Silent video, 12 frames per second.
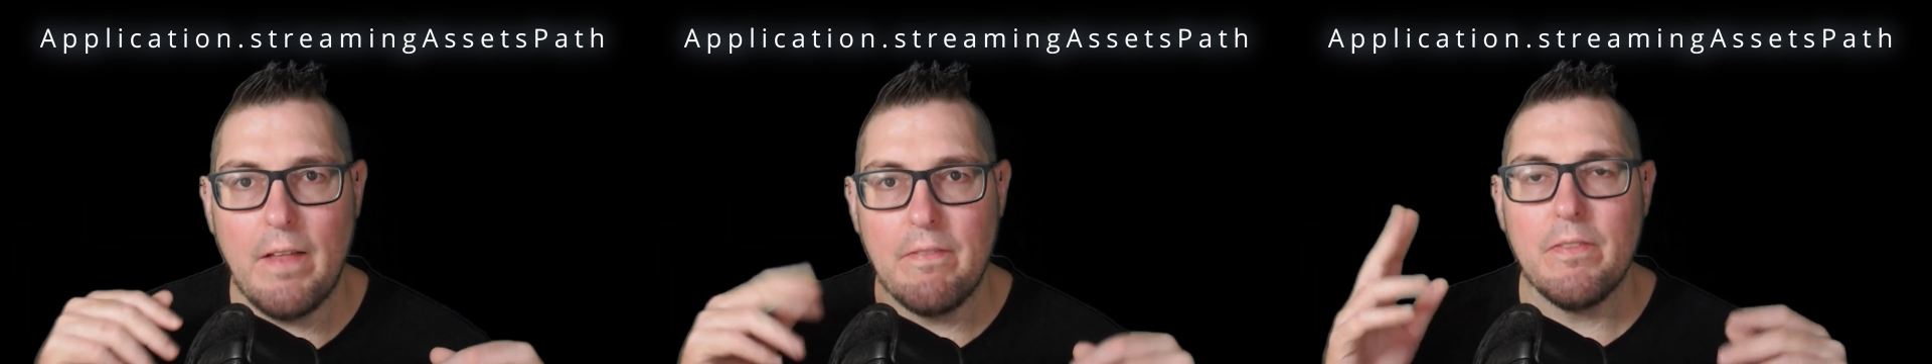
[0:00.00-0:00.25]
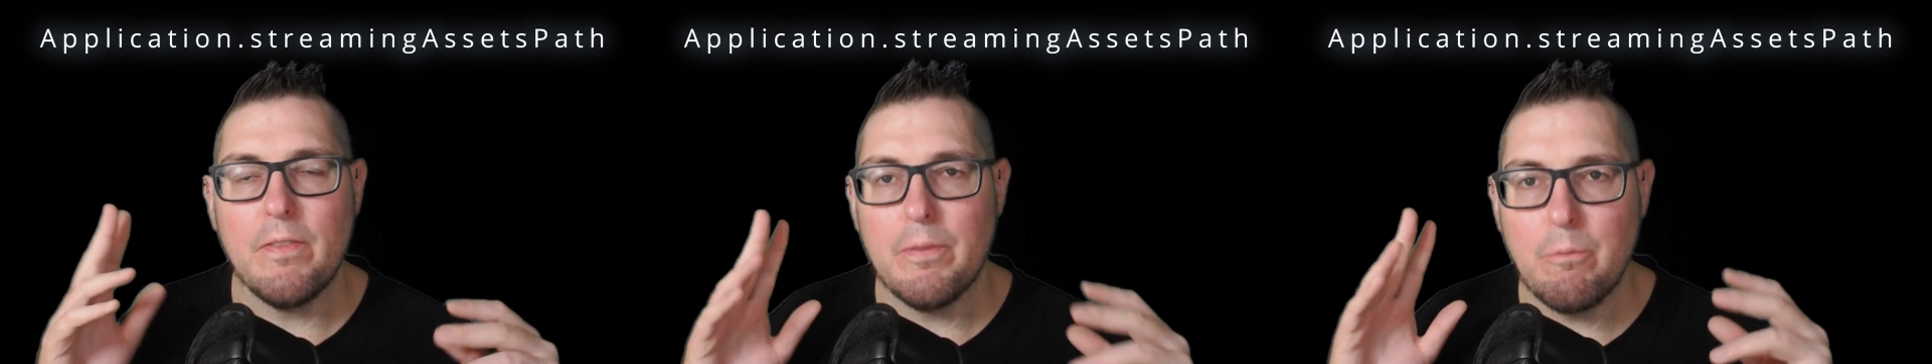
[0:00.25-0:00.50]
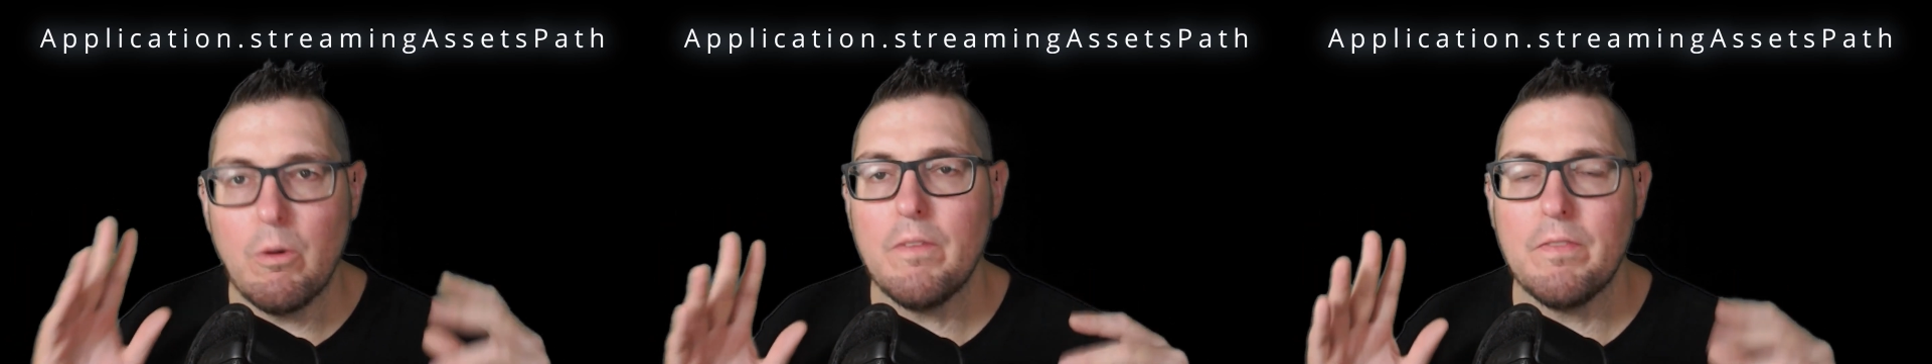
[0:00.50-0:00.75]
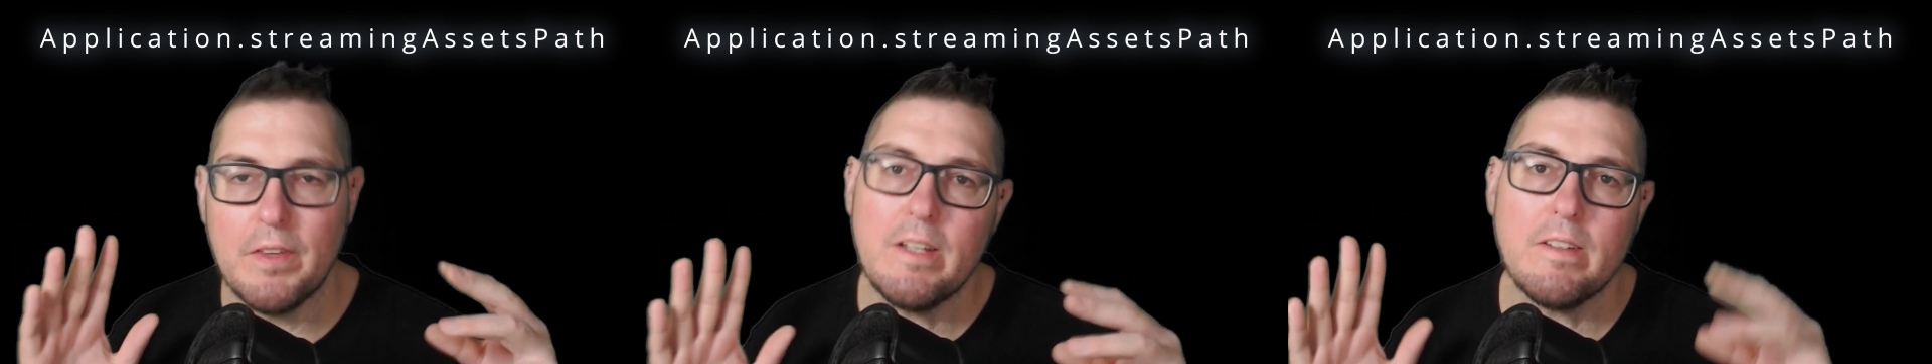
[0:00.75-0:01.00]
And
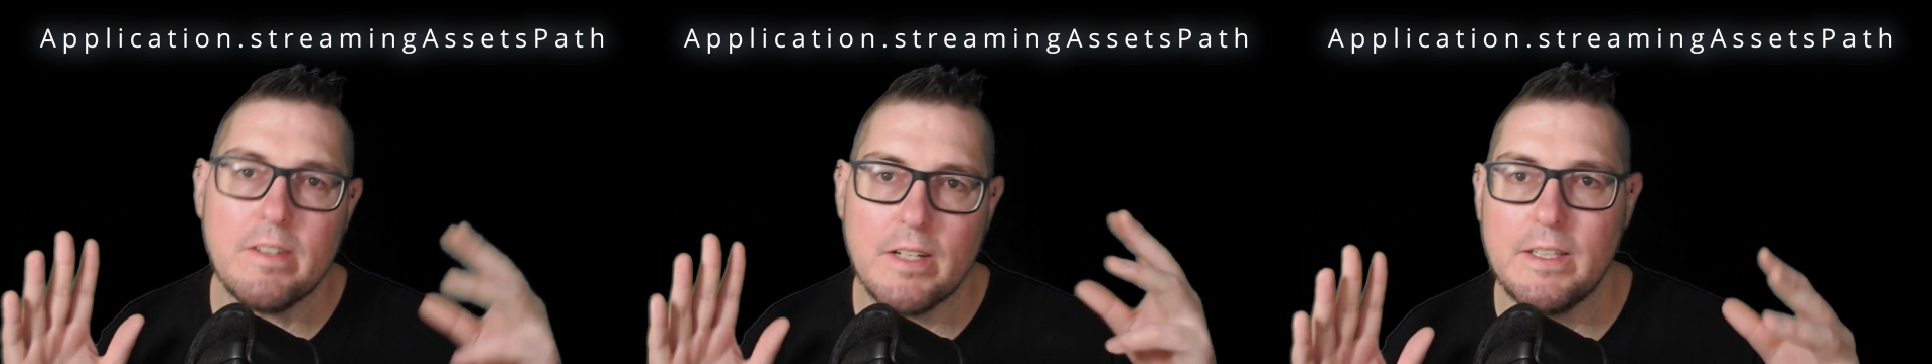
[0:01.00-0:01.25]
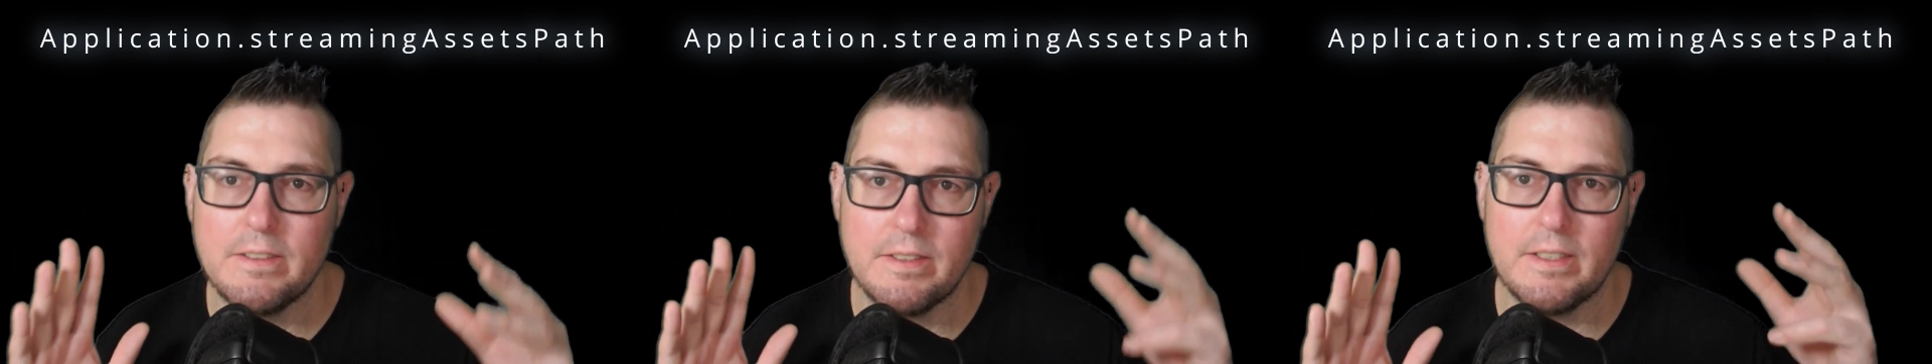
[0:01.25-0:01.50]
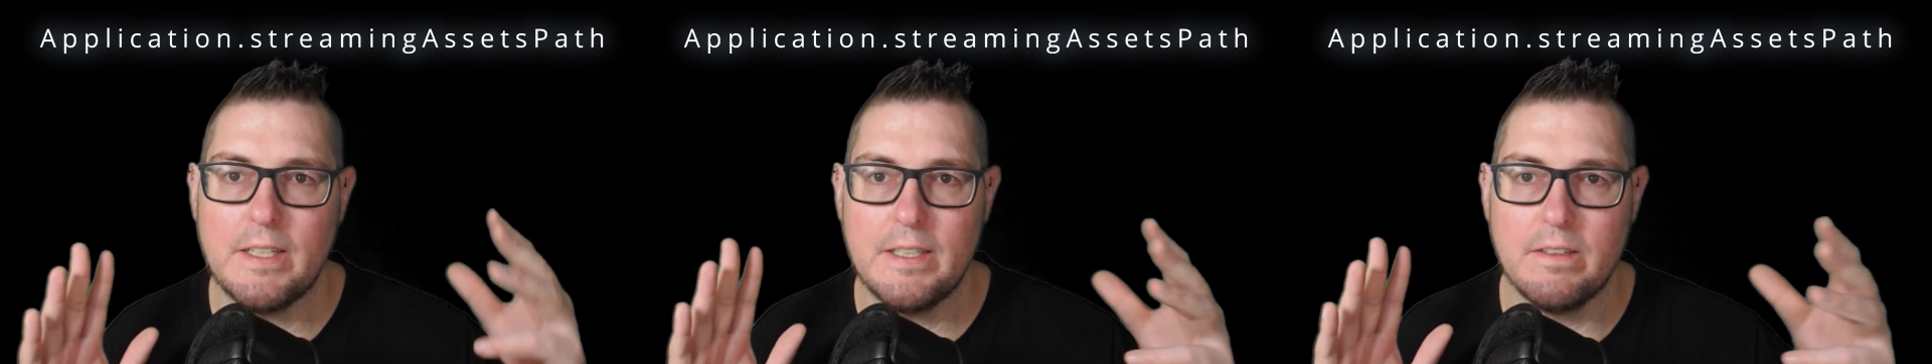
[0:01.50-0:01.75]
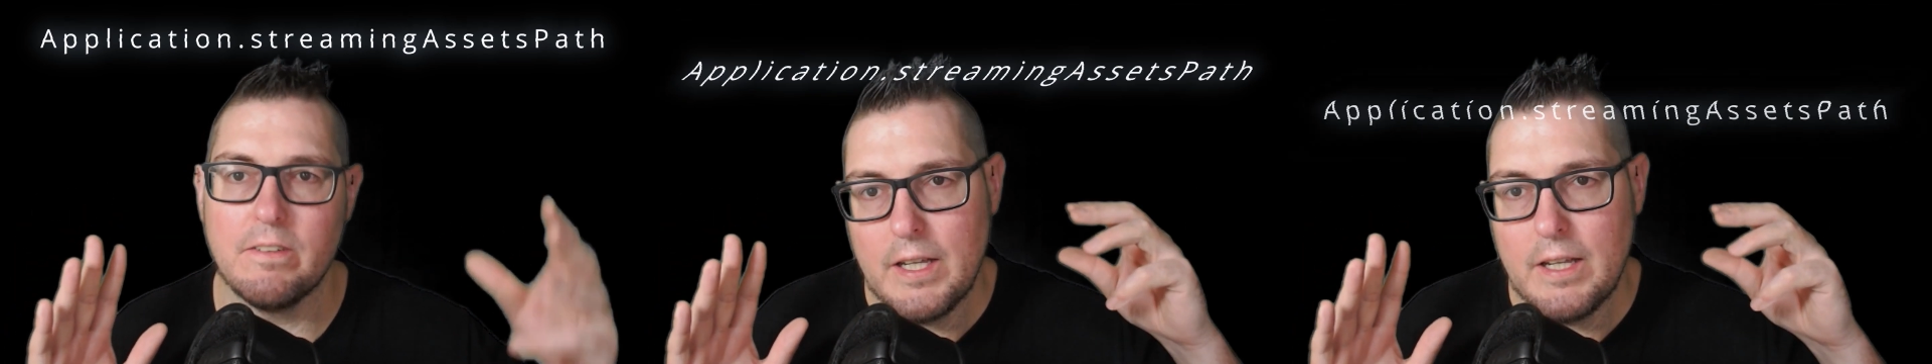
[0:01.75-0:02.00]
what this does
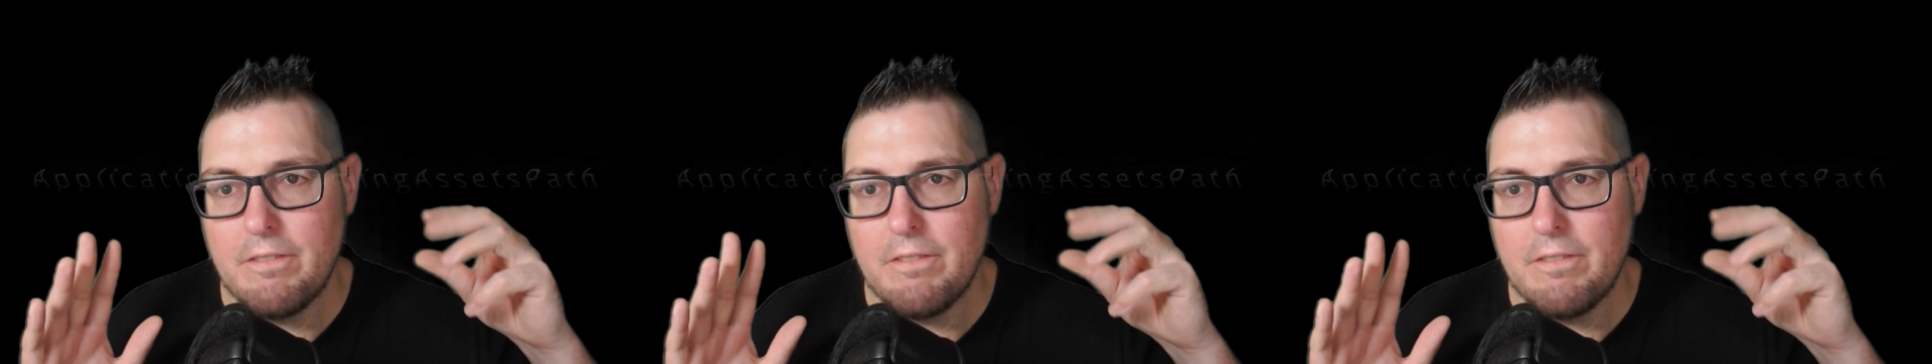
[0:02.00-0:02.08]
is